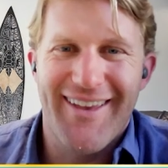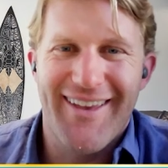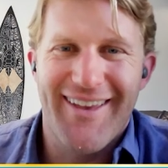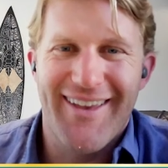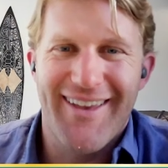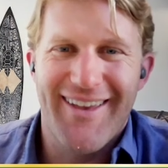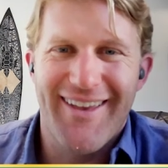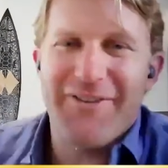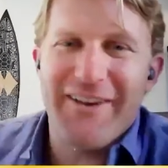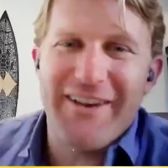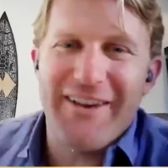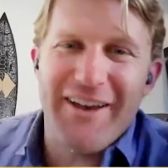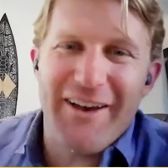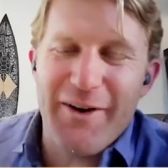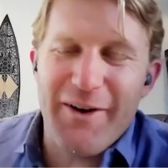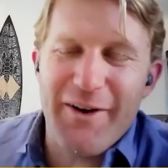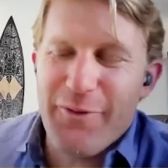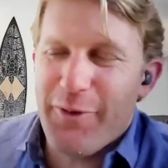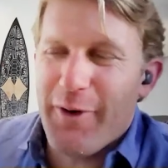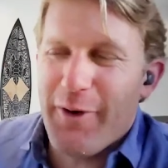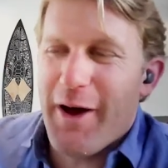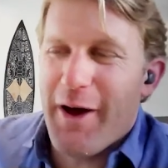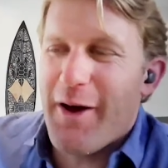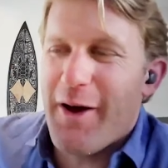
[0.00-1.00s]
It's definitely
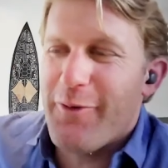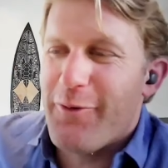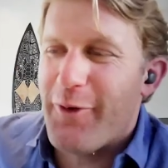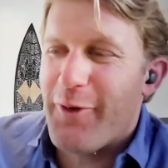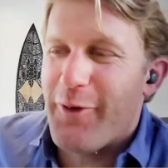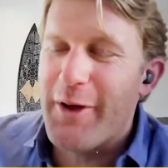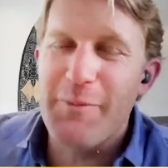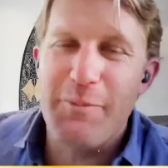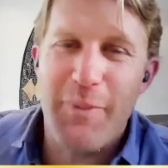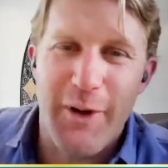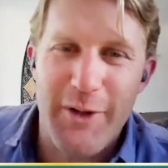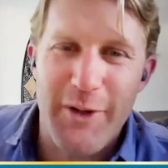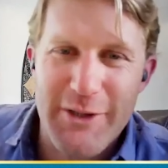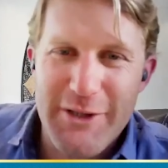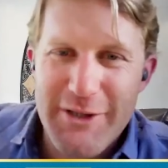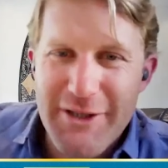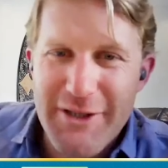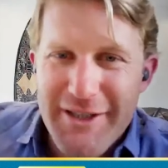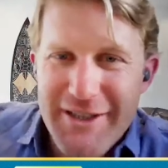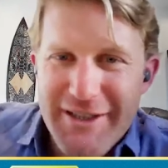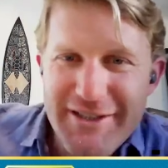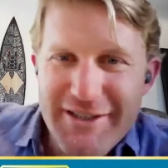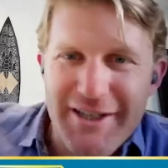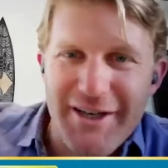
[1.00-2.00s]
a fun
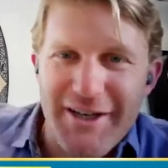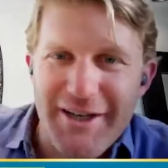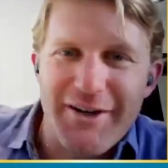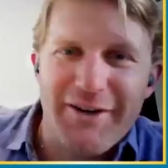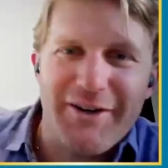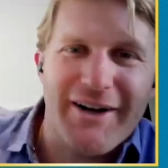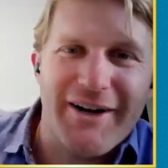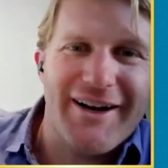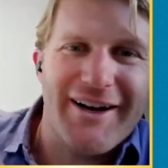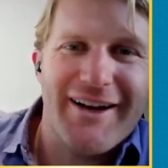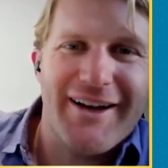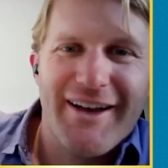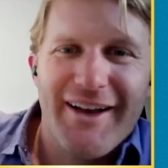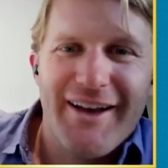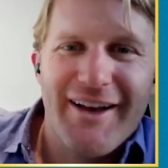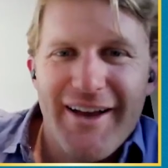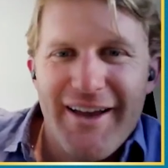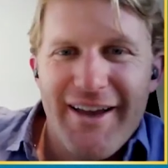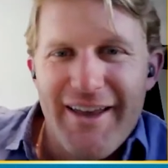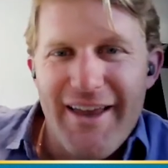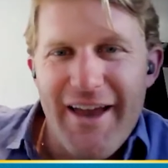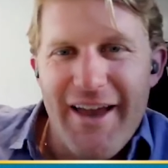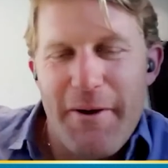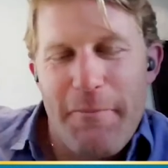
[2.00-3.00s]
bunch. So,
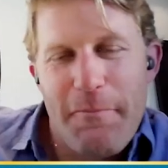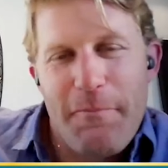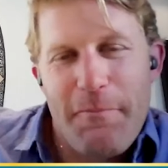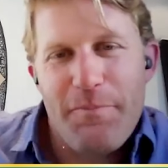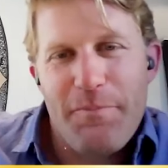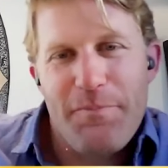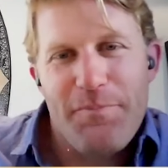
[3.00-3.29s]
yeah.